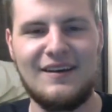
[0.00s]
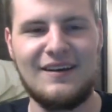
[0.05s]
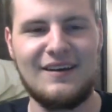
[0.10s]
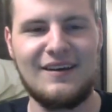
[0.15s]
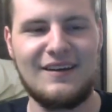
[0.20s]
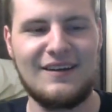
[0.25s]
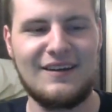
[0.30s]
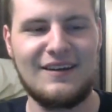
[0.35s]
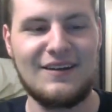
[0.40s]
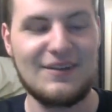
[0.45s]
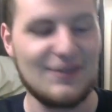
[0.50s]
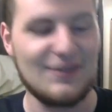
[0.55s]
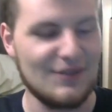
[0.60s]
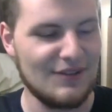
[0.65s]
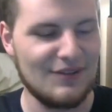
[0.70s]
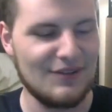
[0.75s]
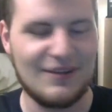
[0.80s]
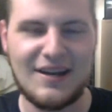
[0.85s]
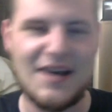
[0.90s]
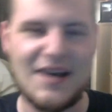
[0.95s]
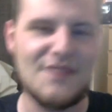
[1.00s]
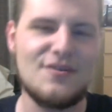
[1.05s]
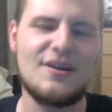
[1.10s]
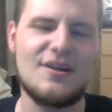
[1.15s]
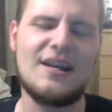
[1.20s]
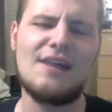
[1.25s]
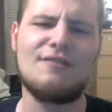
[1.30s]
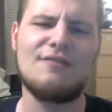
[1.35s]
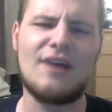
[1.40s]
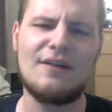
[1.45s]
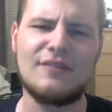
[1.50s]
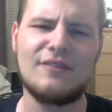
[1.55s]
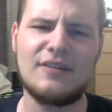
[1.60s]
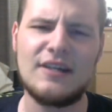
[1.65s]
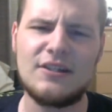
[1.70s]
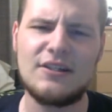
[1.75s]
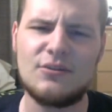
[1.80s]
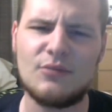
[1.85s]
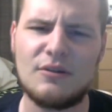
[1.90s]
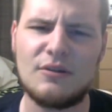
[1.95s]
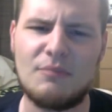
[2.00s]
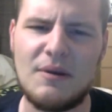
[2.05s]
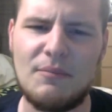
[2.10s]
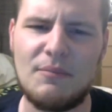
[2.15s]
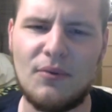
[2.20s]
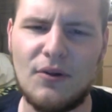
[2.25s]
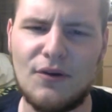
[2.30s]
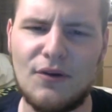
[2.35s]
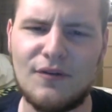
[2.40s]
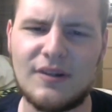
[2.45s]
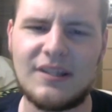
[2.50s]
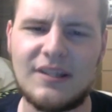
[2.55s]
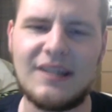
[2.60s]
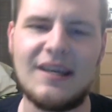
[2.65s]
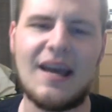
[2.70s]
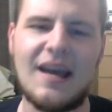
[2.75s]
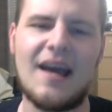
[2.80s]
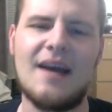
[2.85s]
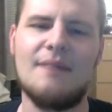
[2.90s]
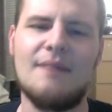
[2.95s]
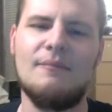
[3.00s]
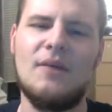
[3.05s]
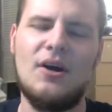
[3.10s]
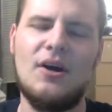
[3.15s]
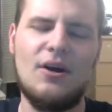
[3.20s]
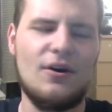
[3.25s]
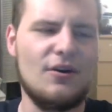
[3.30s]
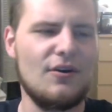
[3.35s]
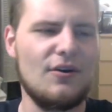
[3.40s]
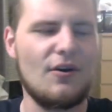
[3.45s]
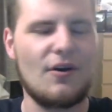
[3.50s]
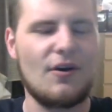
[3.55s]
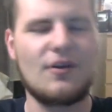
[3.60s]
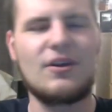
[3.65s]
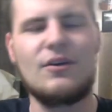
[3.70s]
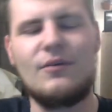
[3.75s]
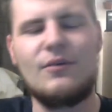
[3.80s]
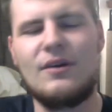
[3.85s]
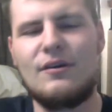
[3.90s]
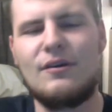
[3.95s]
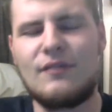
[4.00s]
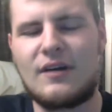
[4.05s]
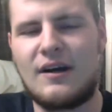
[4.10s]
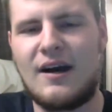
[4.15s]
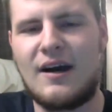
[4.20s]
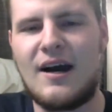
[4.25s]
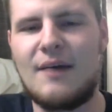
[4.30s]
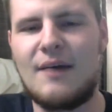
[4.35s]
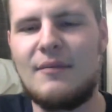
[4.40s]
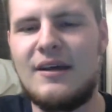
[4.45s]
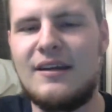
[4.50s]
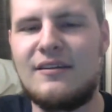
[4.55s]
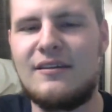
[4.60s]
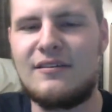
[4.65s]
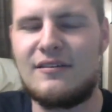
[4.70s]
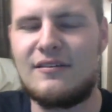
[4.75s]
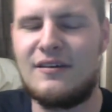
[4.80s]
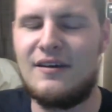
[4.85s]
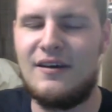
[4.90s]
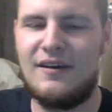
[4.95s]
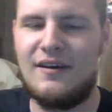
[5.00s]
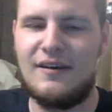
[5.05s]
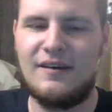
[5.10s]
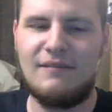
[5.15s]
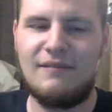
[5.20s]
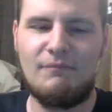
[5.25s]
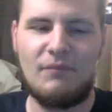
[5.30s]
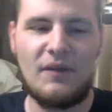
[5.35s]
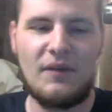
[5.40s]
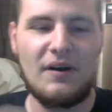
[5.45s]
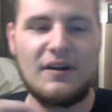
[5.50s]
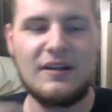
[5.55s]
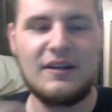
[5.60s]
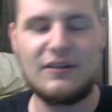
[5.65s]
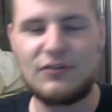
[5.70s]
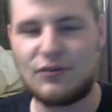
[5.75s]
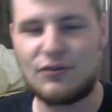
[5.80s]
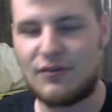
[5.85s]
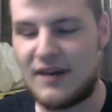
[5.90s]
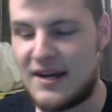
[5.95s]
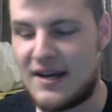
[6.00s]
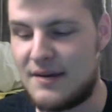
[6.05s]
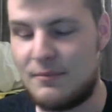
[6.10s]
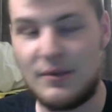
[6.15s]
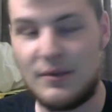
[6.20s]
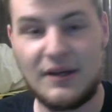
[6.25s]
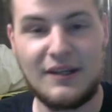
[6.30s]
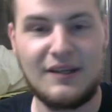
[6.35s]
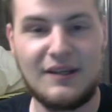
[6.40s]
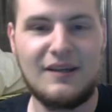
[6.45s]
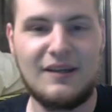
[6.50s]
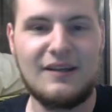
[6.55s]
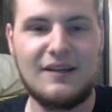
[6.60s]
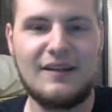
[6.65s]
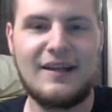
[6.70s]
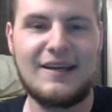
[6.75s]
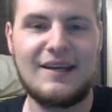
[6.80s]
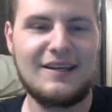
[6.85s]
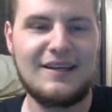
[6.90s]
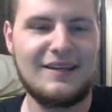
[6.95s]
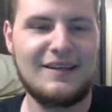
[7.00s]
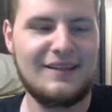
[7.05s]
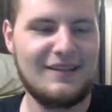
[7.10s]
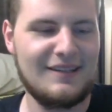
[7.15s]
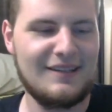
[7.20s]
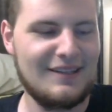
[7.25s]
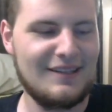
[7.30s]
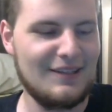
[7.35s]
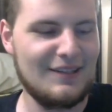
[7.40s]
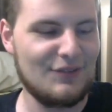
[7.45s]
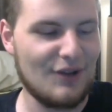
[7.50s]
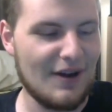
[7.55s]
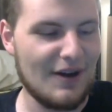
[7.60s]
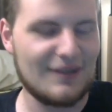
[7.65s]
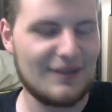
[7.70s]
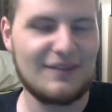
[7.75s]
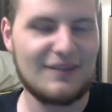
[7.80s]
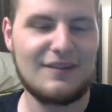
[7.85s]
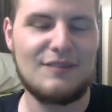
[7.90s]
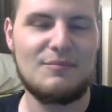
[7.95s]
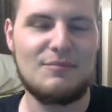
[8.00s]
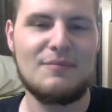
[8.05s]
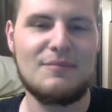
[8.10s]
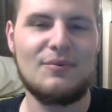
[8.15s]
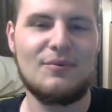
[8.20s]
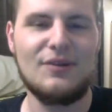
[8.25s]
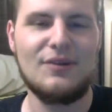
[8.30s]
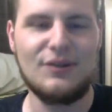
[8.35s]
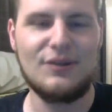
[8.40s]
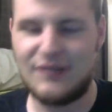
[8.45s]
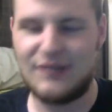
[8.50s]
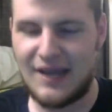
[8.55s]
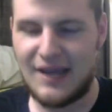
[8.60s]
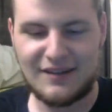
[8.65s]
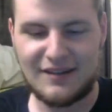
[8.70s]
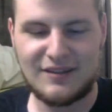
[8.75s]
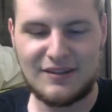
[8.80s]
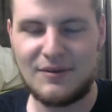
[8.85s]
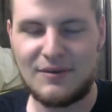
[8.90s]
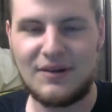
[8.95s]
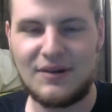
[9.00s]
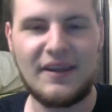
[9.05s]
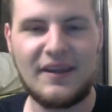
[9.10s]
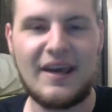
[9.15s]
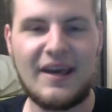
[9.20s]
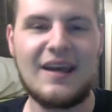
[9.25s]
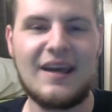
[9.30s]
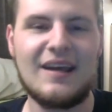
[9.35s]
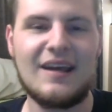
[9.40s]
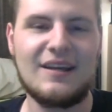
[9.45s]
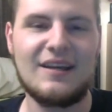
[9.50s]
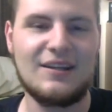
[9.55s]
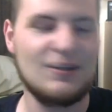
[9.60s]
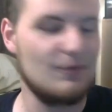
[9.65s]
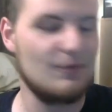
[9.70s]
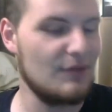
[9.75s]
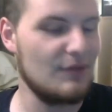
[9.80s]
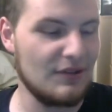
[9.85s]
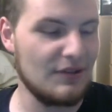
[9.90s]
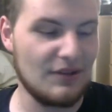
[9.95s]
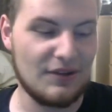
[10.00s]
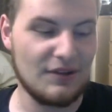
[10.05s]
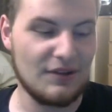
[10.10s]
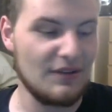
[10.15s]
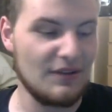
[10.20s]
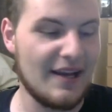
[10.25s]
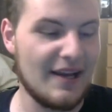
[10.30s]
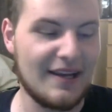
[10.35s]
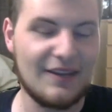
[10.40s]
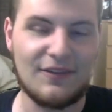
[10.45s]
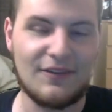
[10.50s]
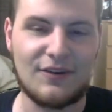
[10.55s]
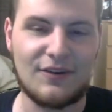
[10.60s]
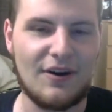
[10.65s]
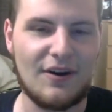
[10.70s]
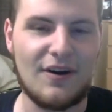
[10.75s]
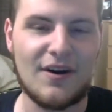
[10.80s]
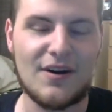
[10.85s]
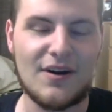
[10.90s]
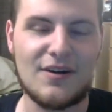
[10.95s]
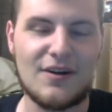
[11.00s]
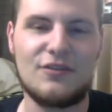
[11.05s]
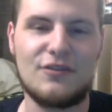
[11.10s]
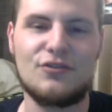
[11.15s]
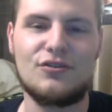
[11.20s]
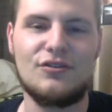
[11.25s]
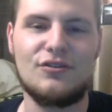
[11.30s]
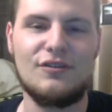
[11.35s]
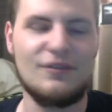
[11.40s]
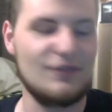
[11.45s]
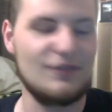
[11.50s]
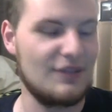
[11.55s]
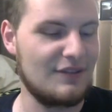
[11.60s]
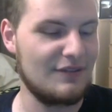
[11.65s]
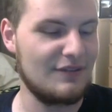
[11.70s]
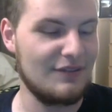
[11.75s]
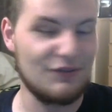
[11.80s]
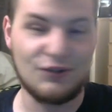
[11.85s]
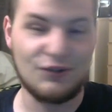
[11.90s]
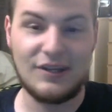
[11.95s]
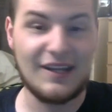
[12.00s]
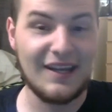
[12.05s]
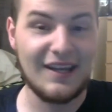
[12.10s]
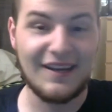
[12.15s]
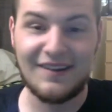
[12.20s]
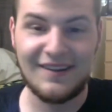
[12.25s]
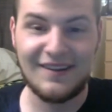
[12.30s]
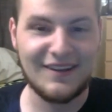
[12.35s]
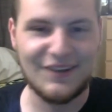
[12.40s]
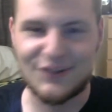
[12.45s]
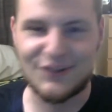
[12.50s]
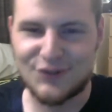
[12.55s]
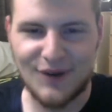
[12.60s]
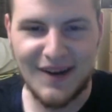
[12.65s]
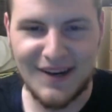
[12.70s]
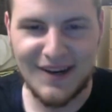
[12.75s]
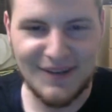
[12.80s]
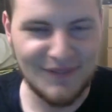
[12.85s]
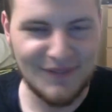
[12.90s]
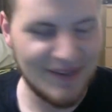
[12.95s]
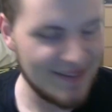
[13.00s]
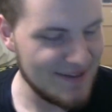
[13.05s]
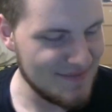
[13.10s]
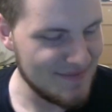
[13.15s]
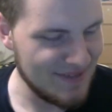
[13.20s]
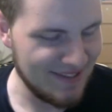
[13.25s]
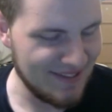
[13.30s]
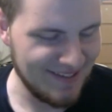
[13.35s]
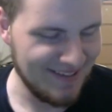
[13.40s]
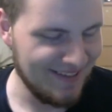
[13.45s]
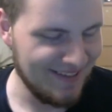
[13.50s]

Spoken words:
you can have conversation with people over DM or arguing over comments on Instagram, but like you talk to these people and you text them all day, and you're liking their cards, you're dealing, you're trading with them, and